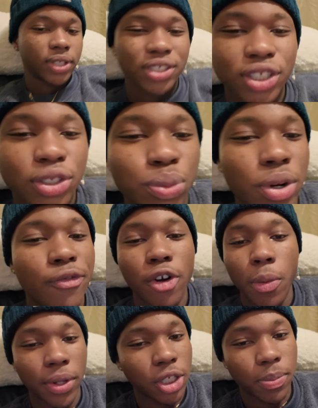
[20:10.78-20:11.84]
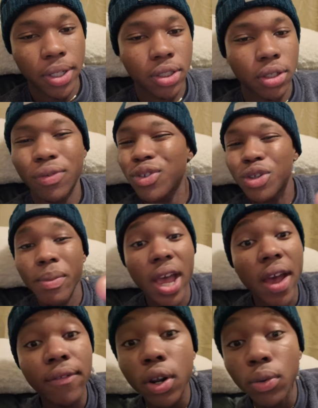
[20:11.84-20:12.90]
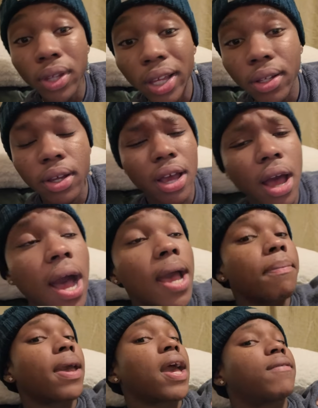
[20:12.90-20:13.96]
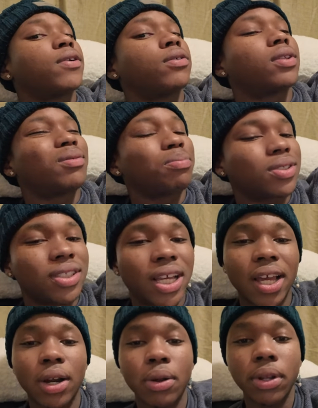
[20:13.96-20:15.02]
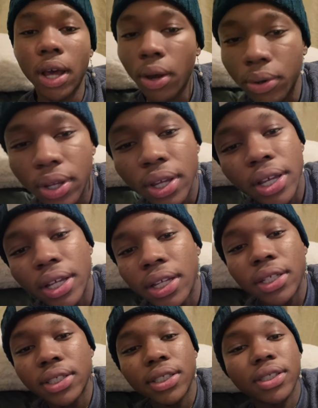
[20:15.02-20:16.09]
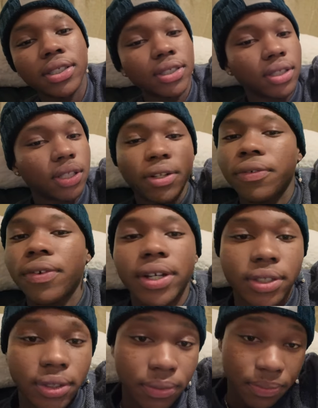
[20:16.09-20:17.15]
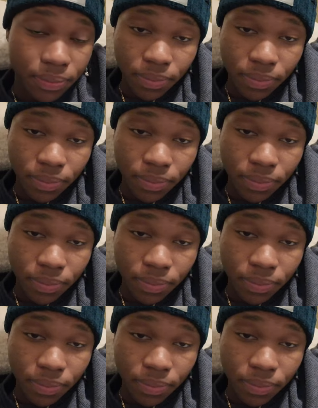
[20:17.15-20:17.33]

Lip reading: Just reaffirming to myself. You may have known that. I may have known that, but saying it out loud just solidifies it.